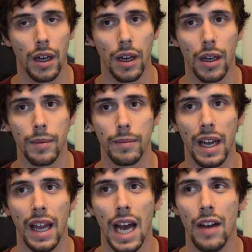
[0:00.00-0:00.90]
um,
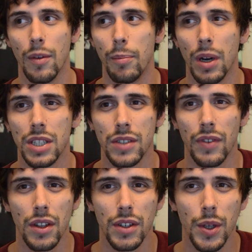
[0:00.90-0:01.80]
I have a bunch
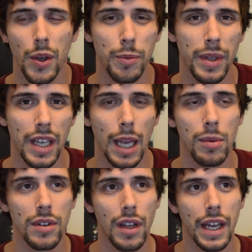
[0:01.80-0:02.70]
of other USB
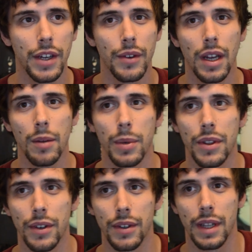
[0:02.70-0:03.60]
cables lying around
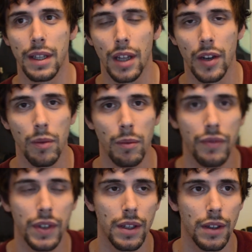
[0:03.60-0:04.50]
but they're none of them
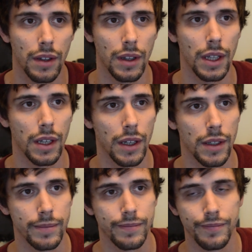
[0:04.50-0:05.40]
fit the
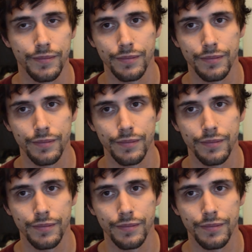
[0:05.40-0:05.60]
um,